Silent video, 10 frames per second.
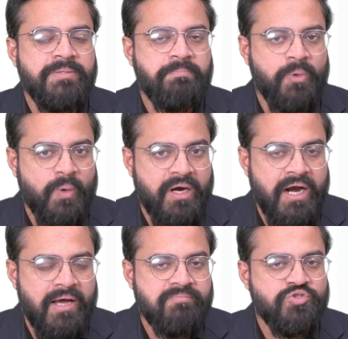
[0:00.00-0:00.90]
the
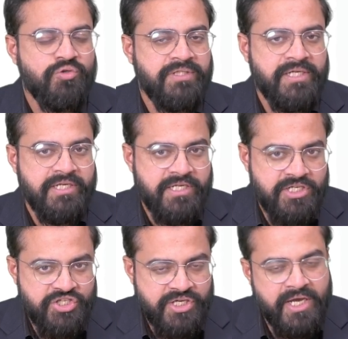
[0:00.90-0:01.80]
programs or the
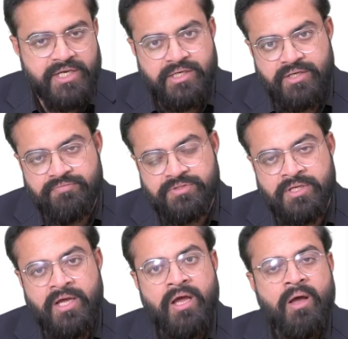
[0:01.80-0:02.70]
initiatives
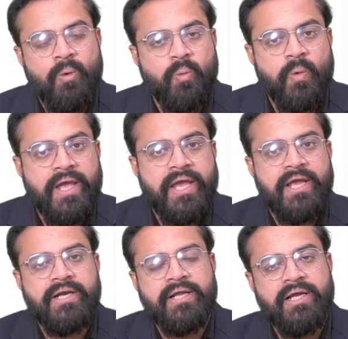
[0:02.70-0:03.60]

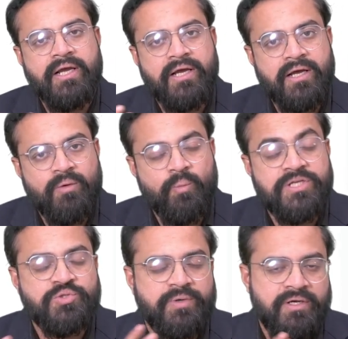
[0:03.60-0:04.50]
where
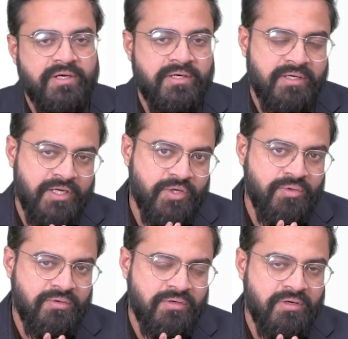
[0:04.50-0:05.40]
which were
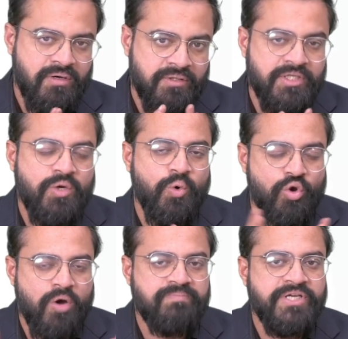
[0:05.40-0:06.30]
the
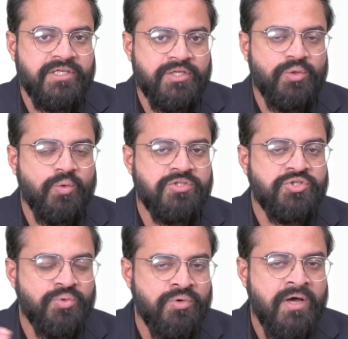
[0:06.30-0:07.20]
whole objective was
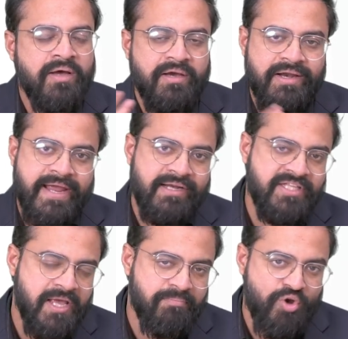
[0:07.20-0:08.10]
to create
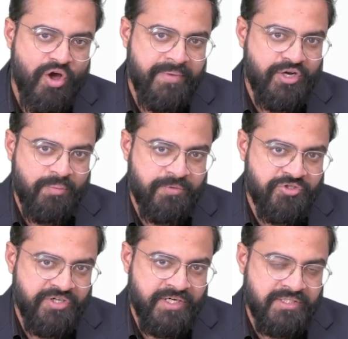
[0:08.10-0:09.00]
the employment
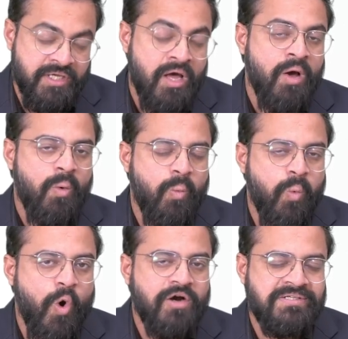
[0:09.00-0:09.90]
opportunities.
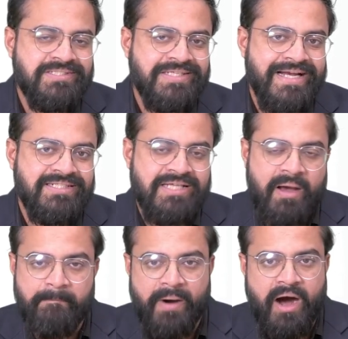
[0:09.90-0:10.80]
What sets
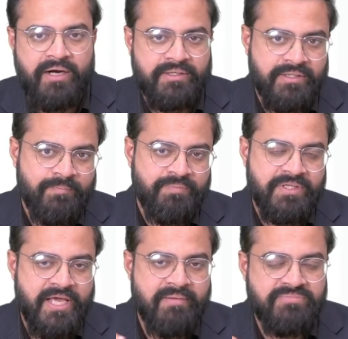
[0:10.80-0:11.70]
apart
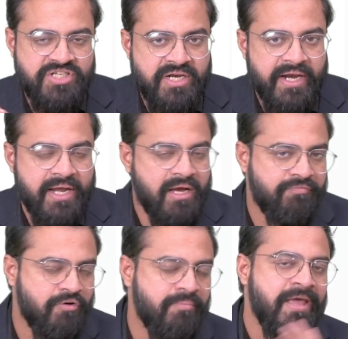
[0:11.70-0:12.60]
the
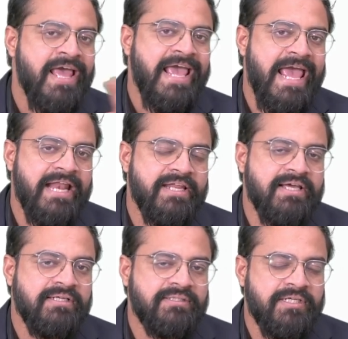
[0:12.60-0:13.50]
MGNREGA from
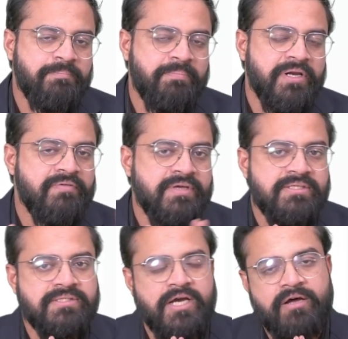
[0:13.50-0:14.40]
any other
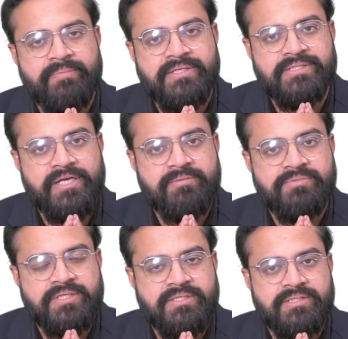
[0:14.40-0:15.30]
previous government
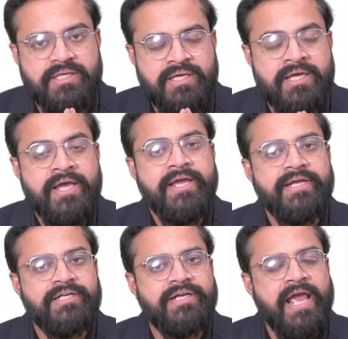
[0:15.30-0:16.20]
schemes is the
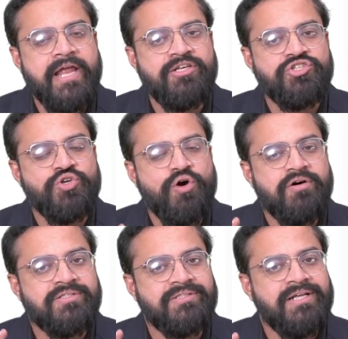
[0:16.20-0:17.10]
it
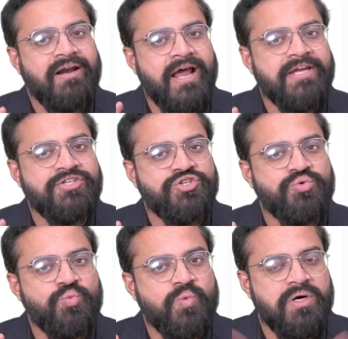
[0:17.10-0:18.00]
ensures the right to
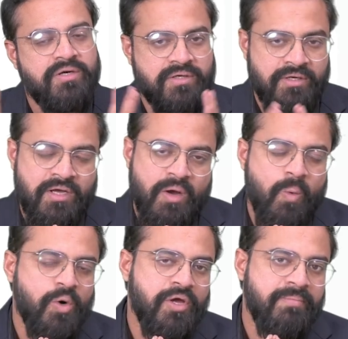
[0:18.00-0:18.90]
work.
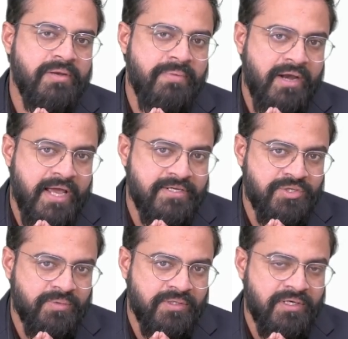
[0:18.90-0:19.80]
What do I mean by right
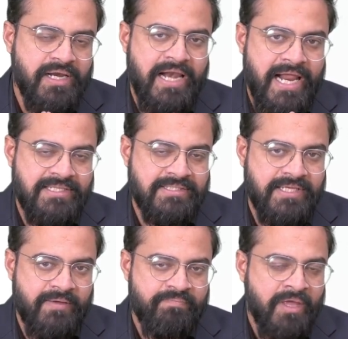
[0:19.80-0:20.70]
to work? Let's
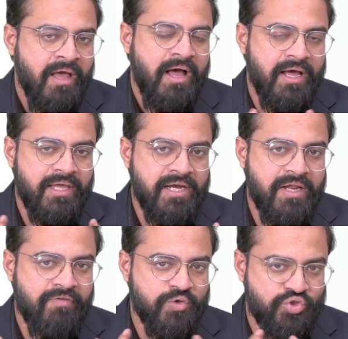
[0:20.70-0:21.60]
say a
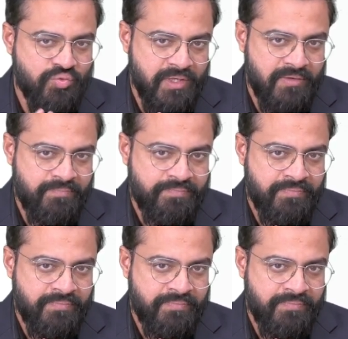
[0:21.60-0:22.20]
individual,